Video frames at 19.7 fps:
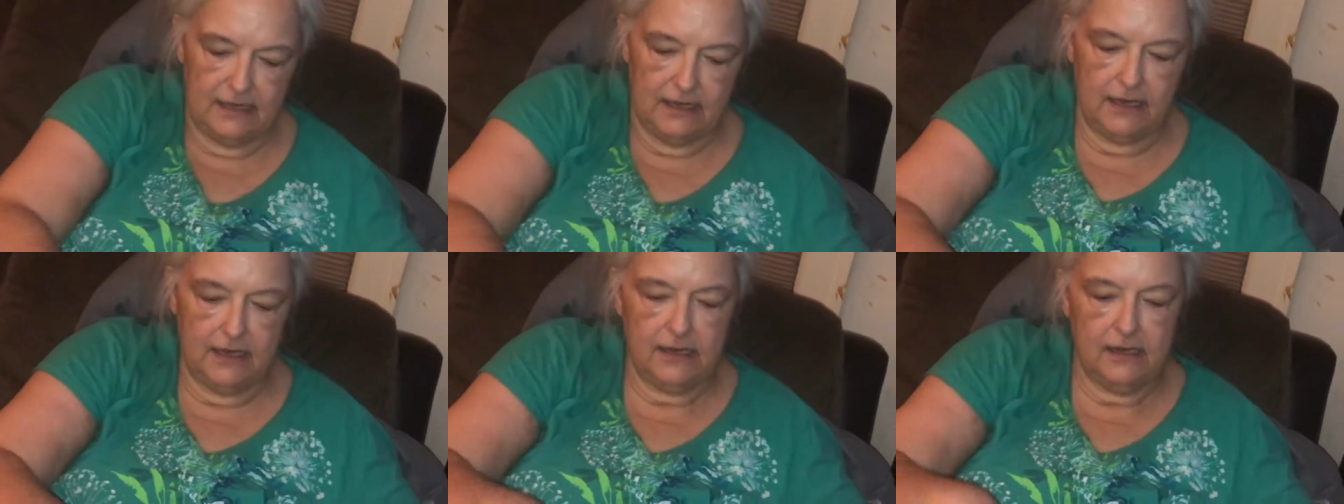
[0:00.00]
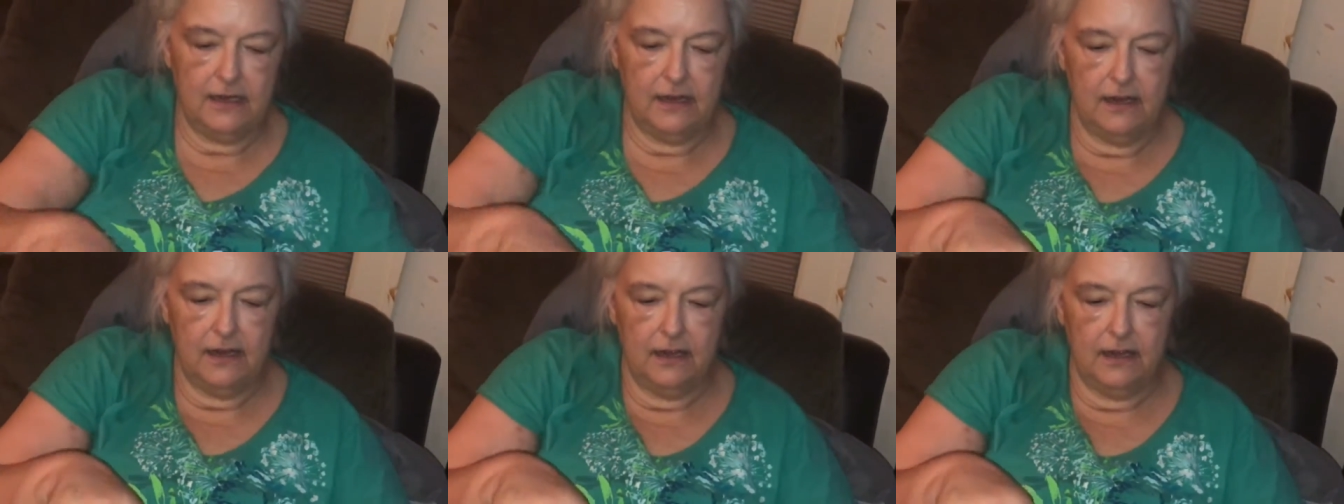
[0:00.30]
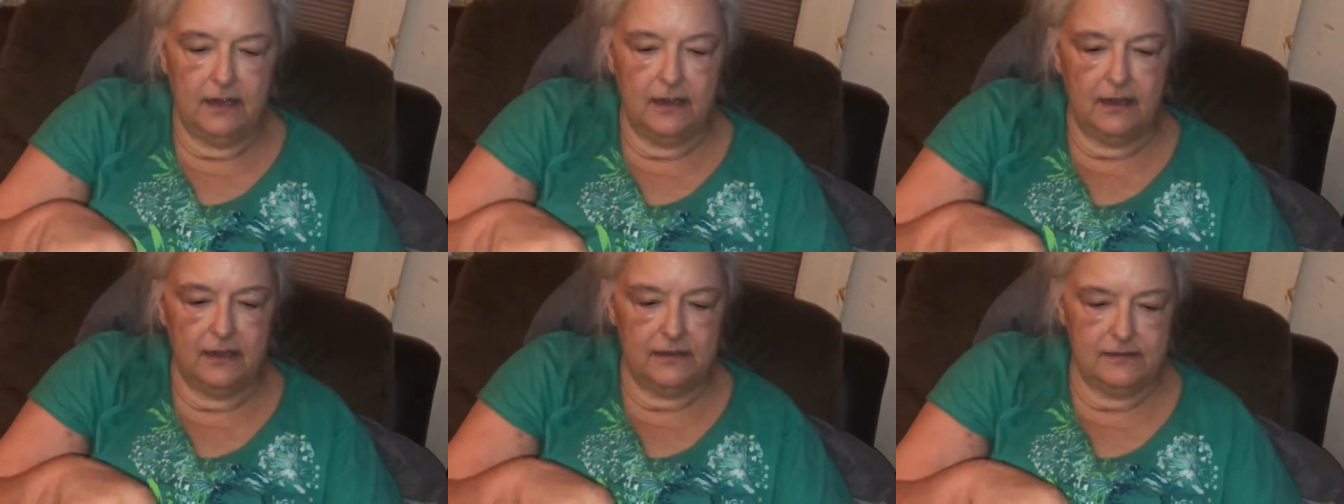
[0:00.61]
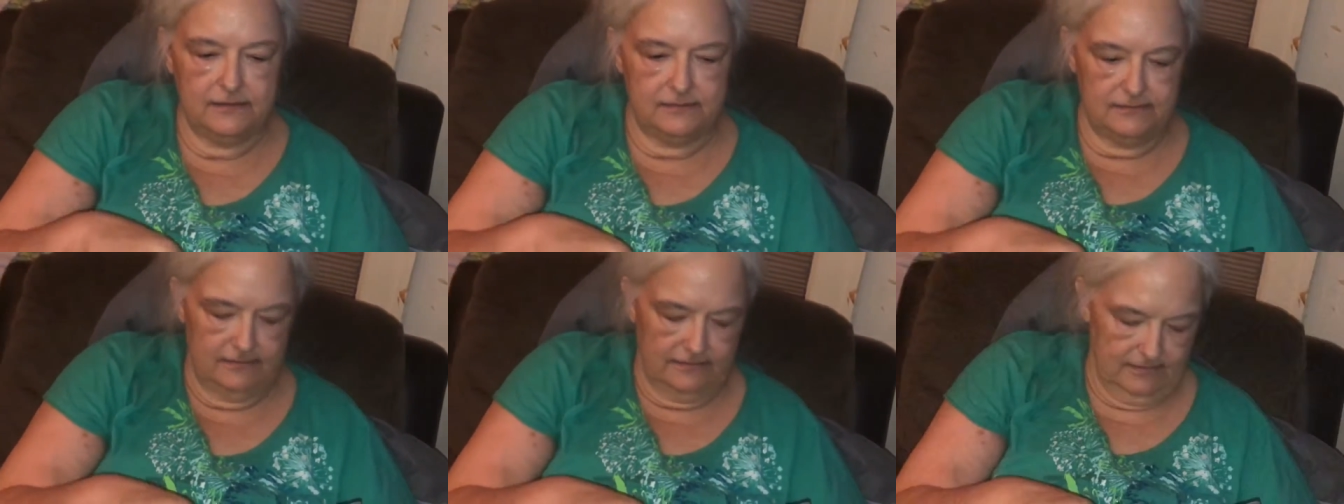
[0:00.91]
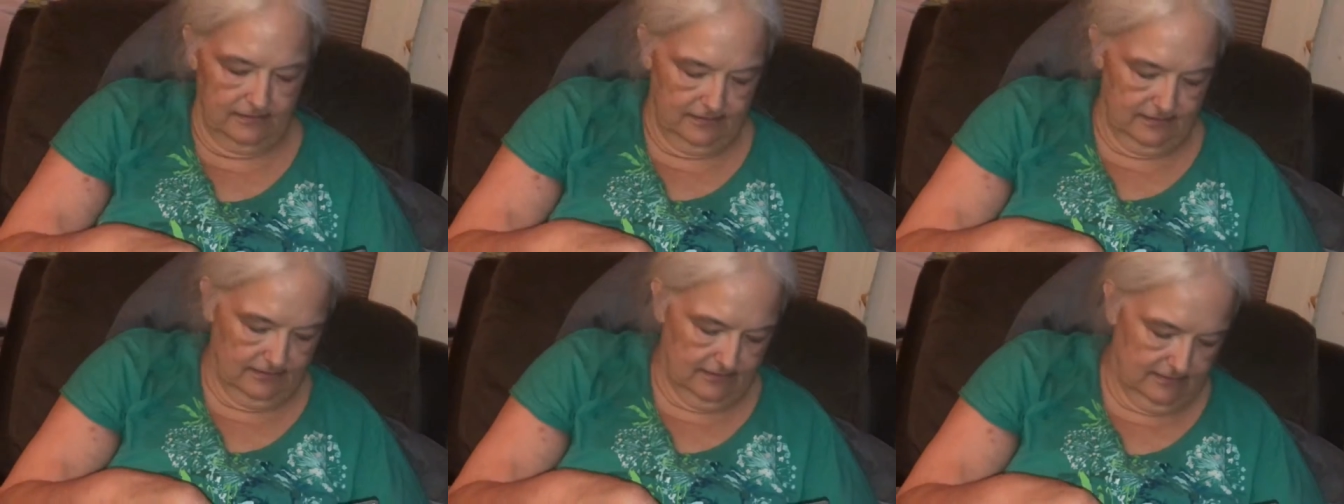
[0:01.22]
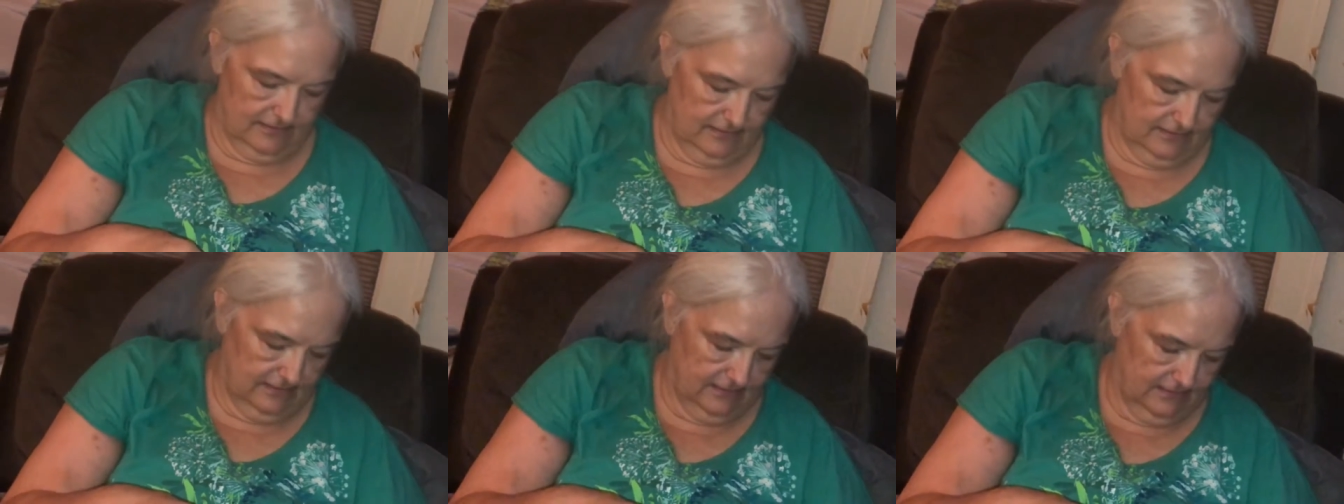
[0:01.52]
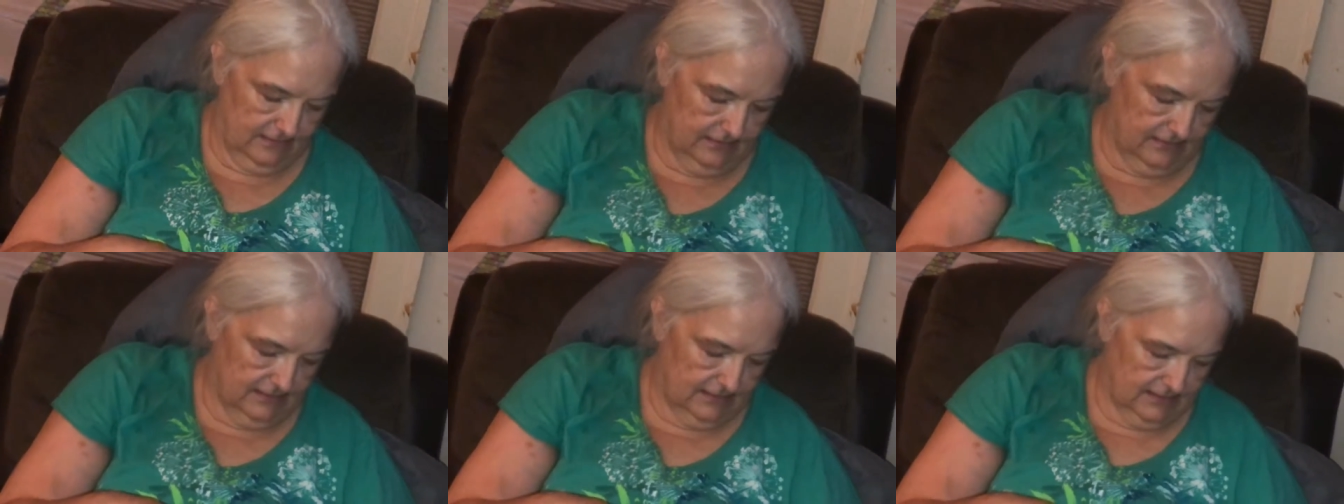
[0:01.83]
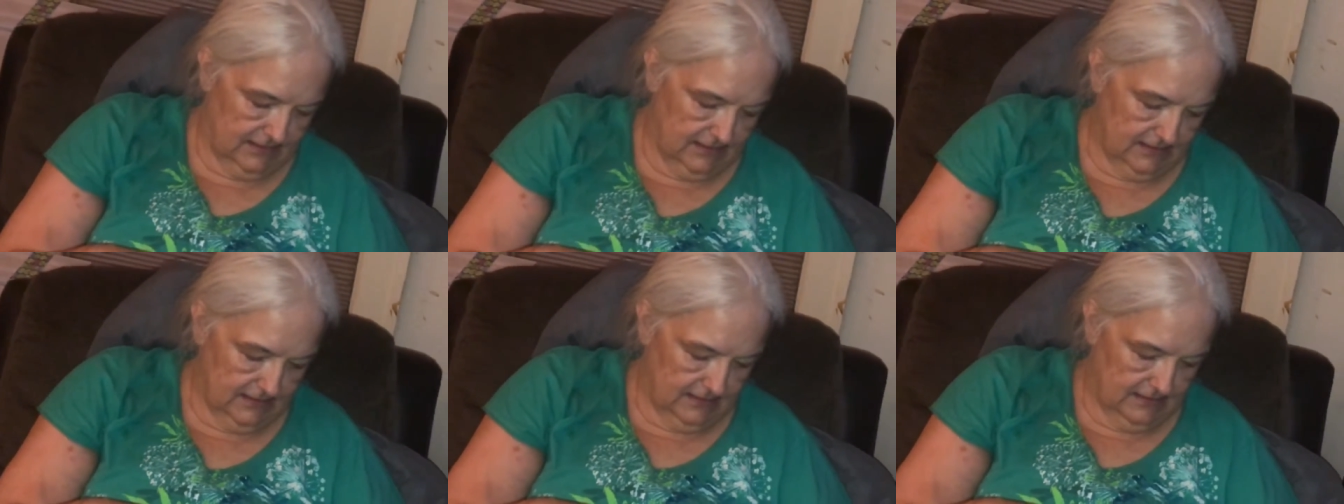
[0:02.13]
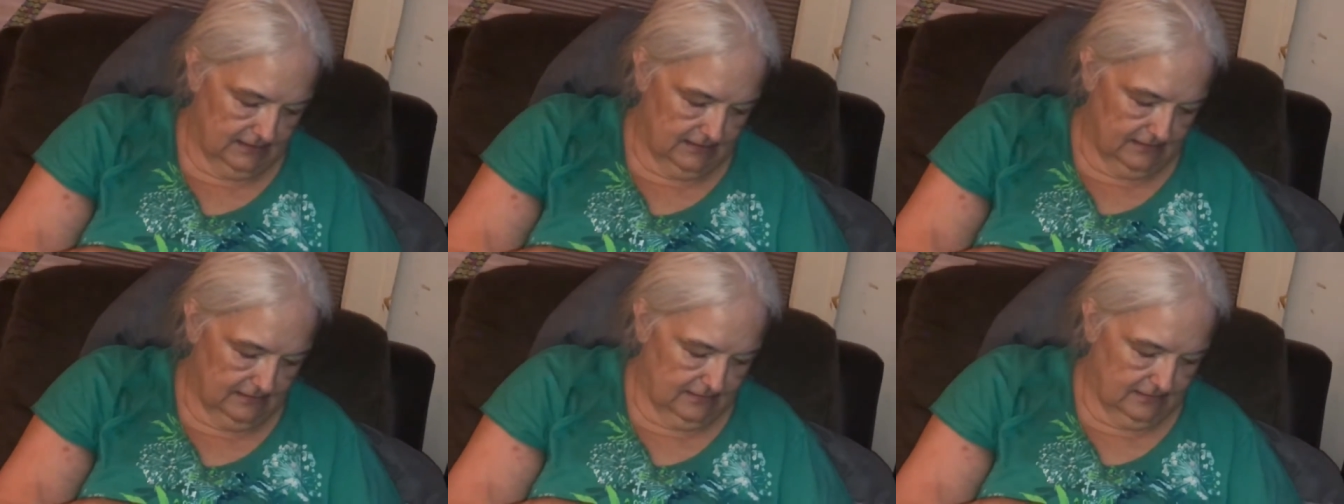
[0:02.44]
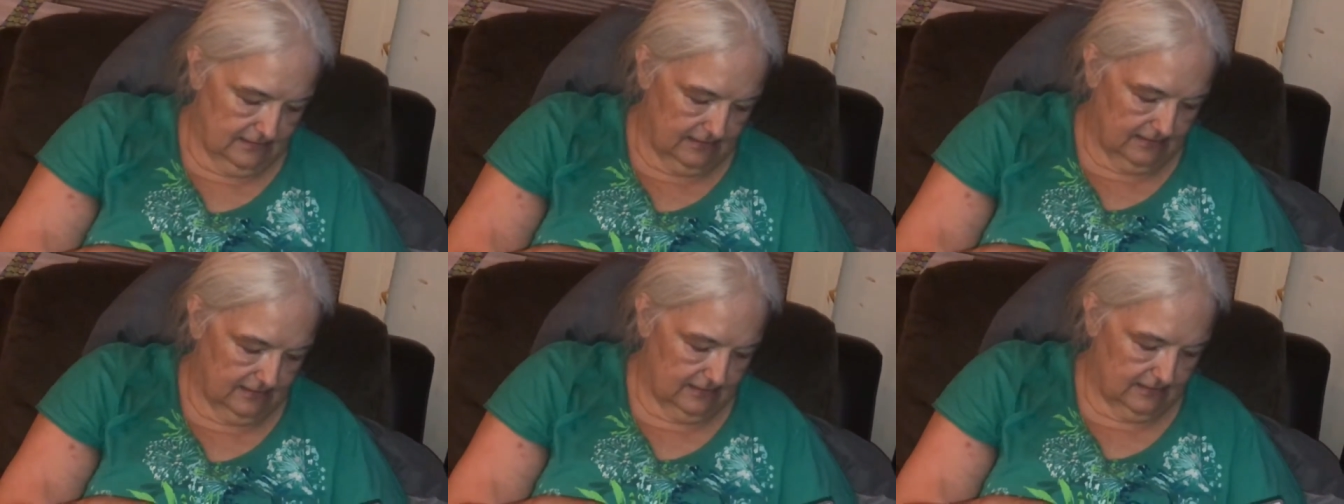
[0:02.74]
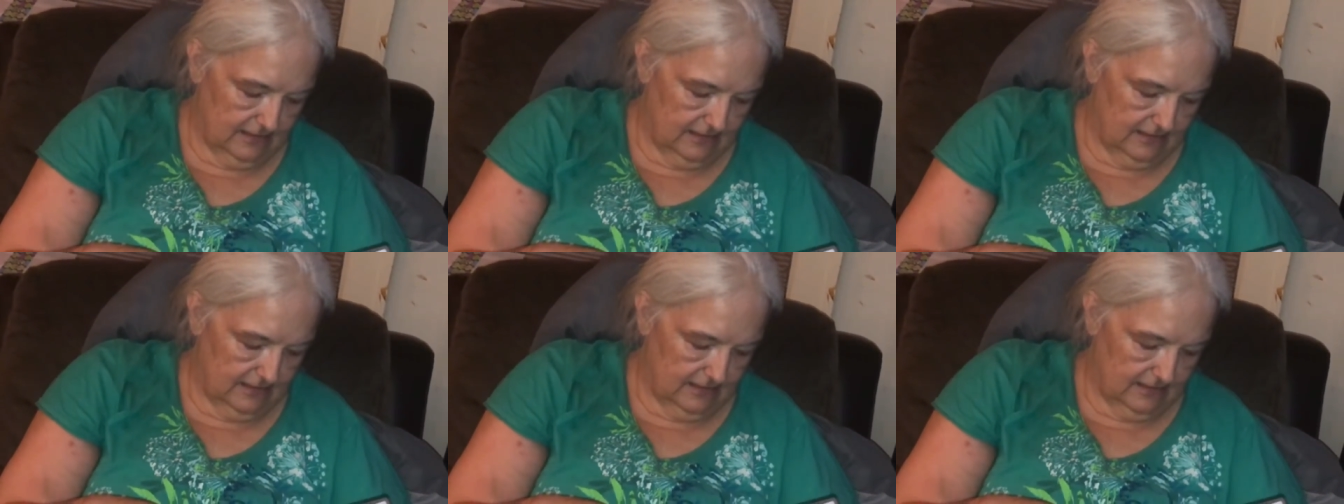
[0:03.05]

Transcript: Do you know why that's a big deal? She has llamas.